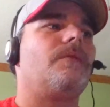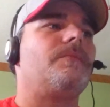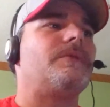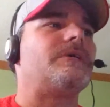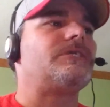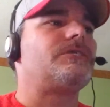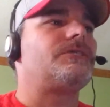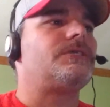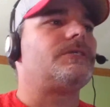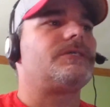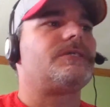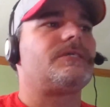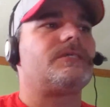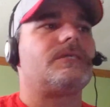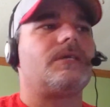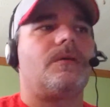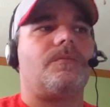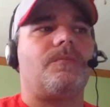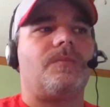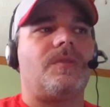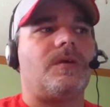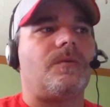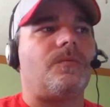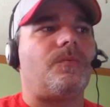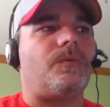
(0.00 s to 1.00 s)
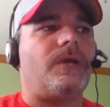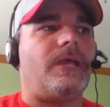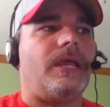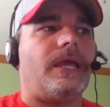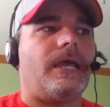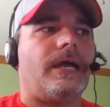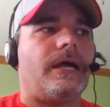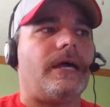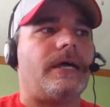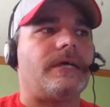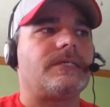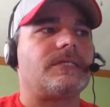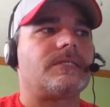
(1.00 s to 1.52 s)
It's just something that we
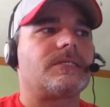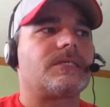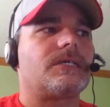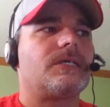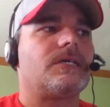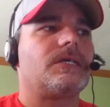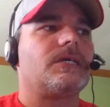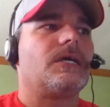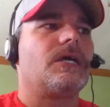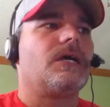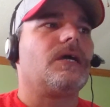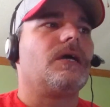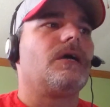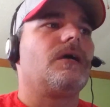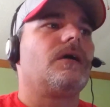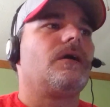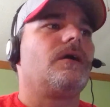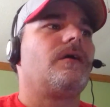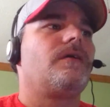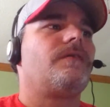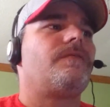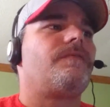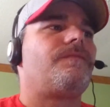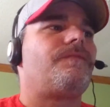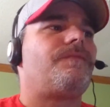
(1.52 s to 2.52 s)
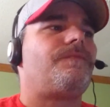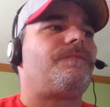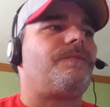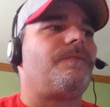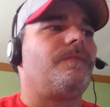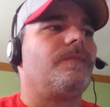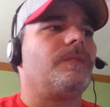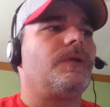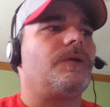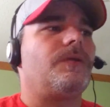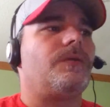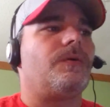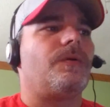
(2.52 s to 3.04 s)
ask,
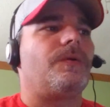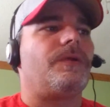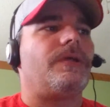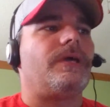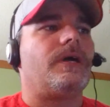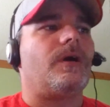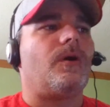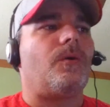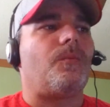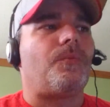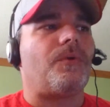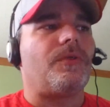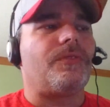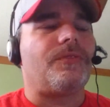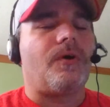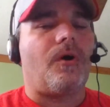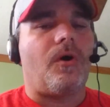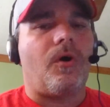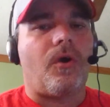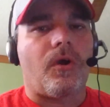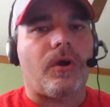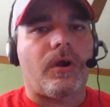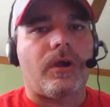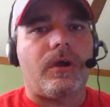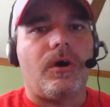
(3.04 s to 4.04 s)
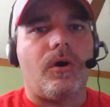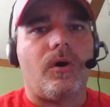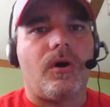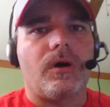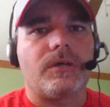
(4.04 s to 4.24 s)
to help with our